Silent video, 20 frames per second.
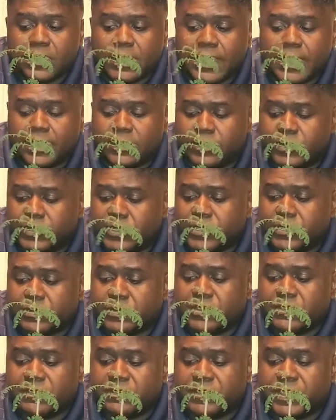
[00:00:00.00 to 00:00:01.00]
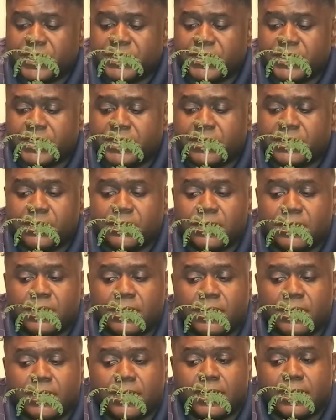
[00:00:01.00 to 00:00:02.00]
I will just refreshen it
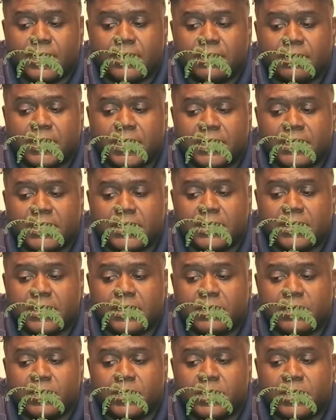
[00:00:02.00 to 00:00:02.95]
and mix it in